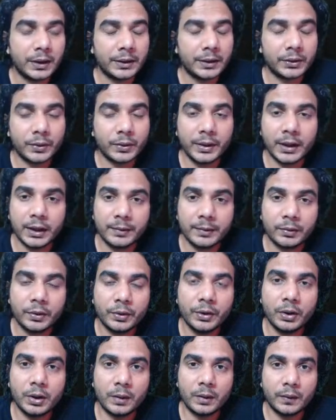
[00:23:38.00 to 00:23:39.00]
Today I'm going
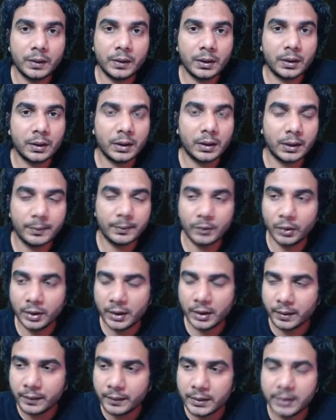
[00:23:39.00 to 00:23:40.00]
to cover
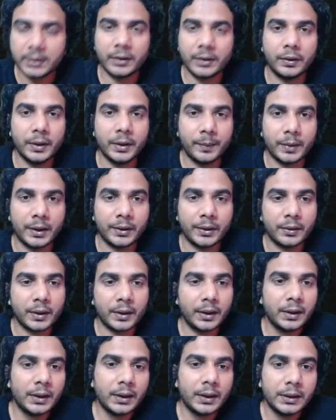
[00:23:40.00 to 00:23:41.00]
the theory part.
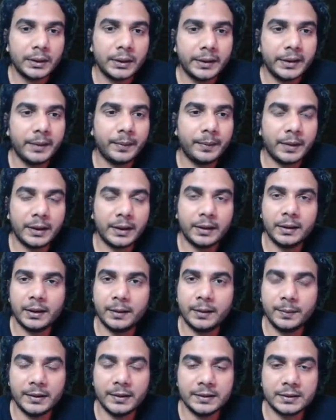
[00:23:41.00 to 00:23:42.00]
Okay, theory part,
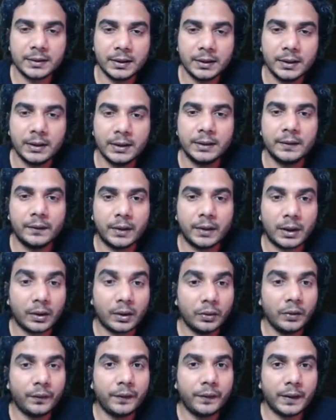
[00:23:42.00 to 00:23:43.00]
that means how
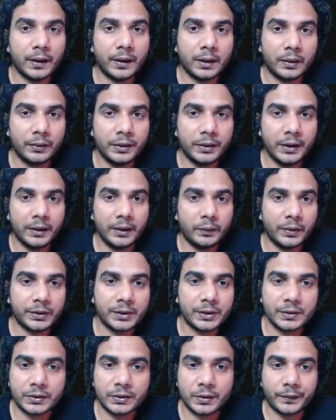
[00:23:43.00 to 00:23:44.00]
to figure out the
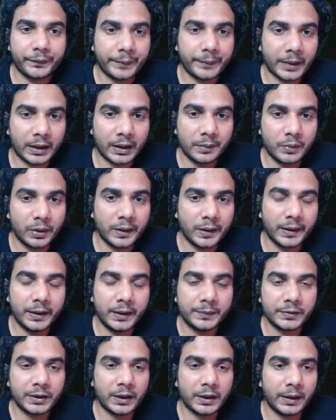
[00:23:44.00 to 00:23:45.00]
equations of parabola,
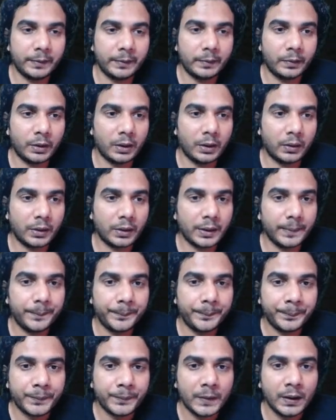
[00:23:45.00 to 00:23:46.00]
ellipse, and hyperbola. Okay,
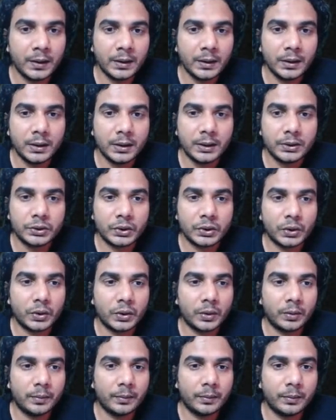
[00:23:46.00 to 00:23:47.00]

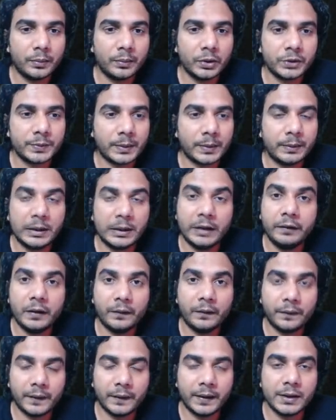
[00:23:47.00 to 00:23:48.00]
so most probably we'll
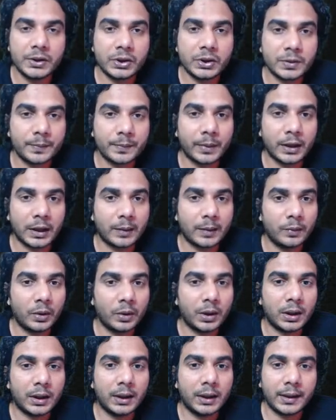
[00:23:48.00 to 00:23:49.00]
finish
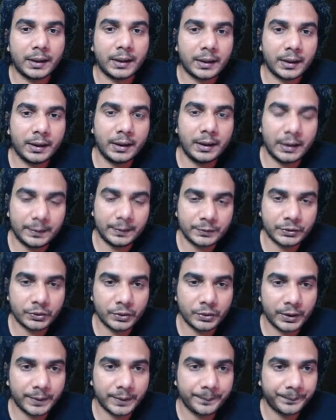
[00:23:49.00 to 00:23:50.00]
parabola and ellipse
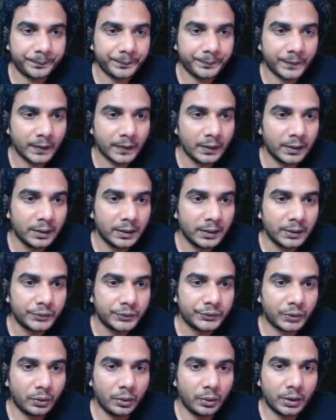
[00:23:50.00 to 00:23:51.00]
today.
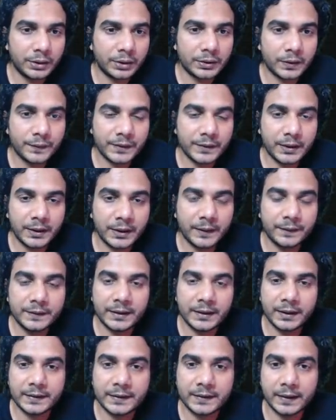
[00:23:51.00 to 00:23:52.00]
So locus of Z, if
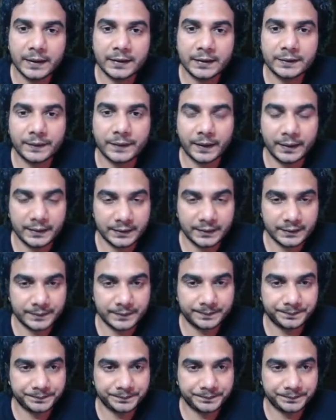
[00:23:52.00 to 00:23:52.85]
Z satisfies